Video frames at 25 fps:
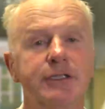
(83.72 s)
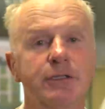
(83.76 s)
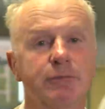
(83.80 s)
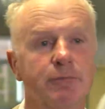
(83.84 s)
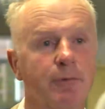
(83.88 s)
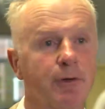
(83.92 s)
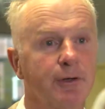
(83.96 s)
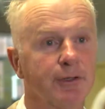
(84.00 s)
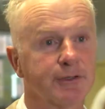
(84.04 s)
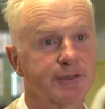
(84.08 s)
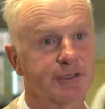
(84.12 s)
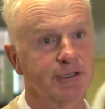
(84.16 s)

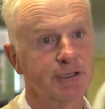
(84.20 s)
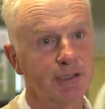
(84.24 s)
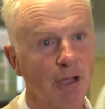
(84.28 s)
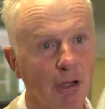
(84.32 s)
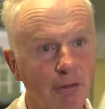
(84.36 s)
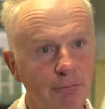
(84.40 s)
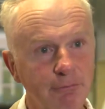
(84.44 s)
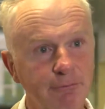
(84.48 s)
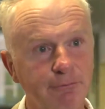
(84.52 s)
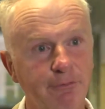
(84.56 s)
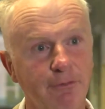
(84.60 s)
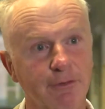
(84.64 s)
towards
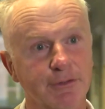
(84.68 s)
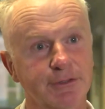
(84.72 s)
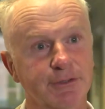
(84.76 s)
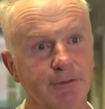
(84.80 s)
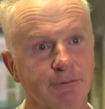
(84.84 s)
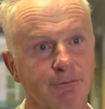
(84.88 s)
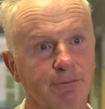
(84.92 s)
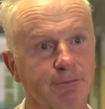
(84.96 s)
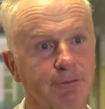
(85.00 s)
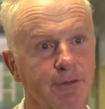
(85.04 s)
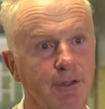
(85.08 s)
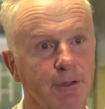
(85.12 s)

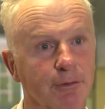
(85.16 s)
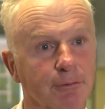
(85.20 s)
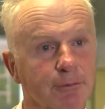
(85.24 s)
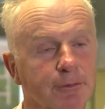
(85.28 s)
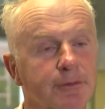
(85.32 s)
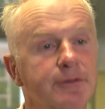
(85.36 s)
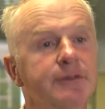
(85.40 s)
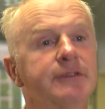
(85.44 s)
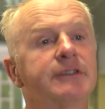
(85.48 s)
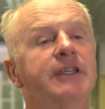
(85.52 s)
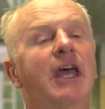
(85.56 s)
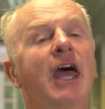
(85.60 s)
non-fossil
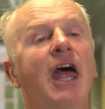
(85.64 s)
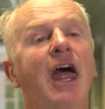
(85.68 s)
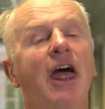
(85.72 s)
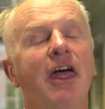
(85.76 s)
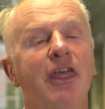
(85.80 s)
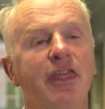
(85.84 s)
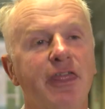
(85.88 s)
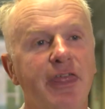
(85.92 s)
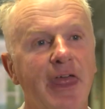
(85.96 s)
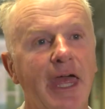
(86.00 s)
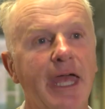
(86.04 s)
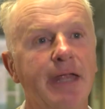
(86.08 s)
fuels,
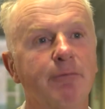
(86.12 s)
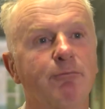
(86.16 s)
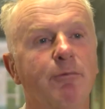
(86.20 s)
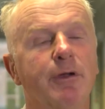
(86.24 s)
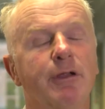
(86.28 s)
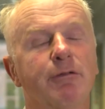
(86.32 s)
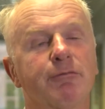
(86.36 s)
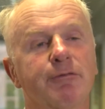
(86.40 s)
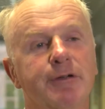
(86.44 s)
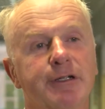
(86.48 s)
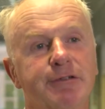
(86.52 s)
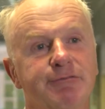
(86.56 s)
then
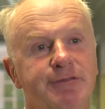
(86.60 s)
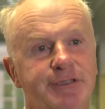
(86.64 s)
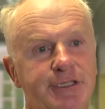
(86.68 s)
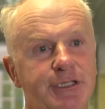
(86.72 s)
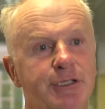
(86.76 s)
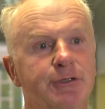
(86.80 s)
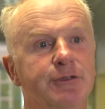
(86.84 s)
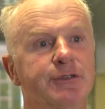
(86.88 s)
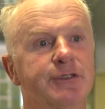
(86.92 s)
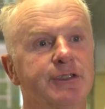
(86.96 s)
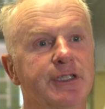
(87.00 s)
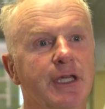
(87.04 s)
we'll
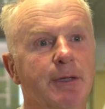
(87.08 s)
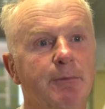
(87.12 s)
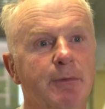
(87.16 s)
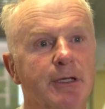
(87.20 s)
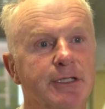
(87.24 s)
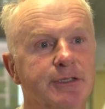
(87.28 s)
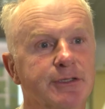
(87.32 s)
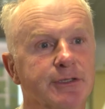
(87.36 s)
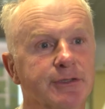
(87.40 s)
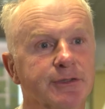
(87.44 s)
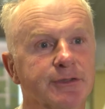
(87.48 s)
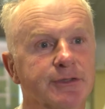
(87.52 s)
reduce the
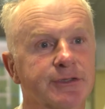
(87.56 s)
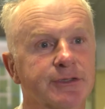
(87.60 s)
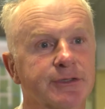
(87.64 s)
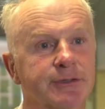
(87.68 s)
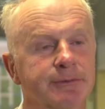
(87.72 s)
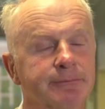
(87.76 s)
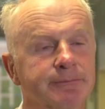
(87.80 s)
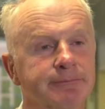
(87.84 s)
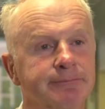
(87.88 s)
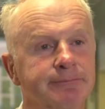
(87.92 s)
emissions.